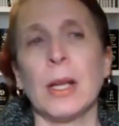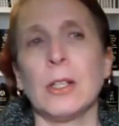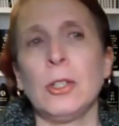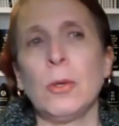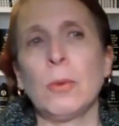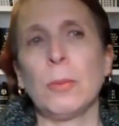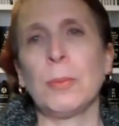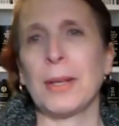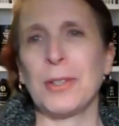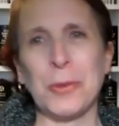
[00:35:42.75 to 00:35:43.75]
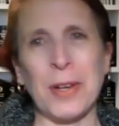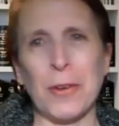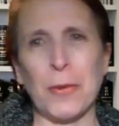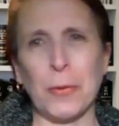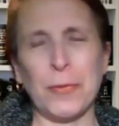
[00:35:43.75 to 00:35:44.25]
you will be,
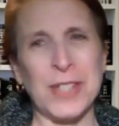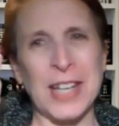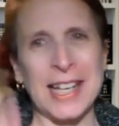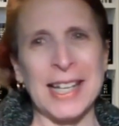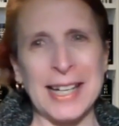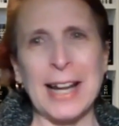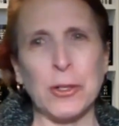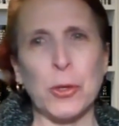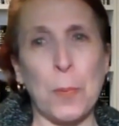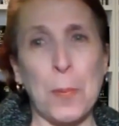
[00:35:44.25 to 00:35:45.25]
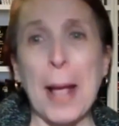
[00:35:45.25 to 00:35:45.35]
you'll take an Agile,